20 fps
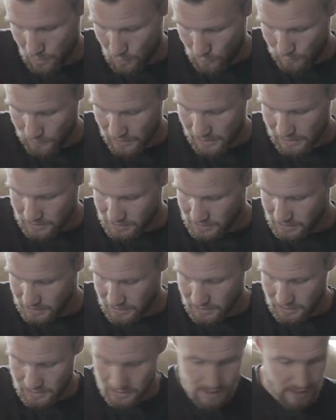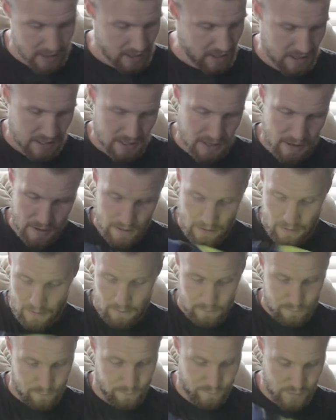no fancy
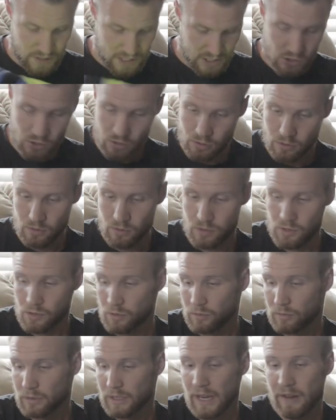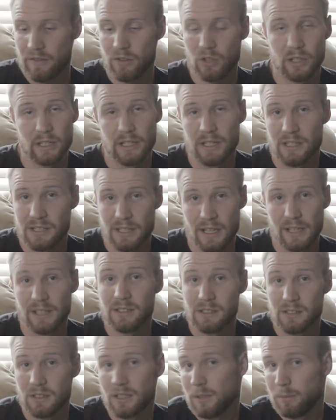features or whatever. It's a
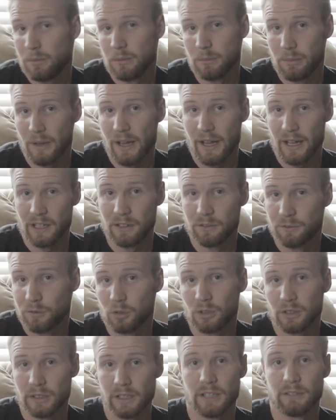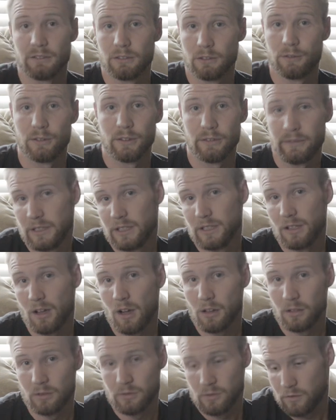sleeping bag for
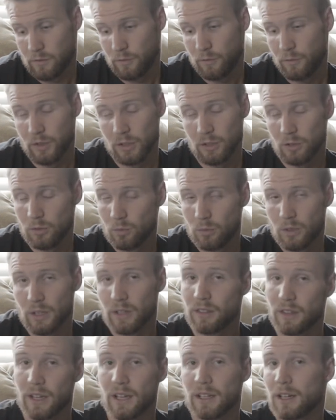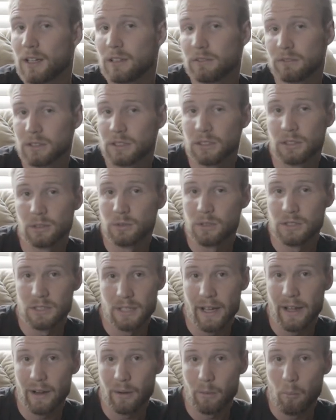$150 filled with 800 goose
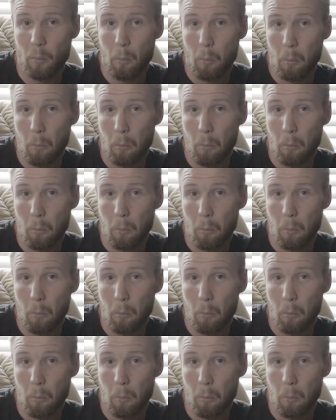down.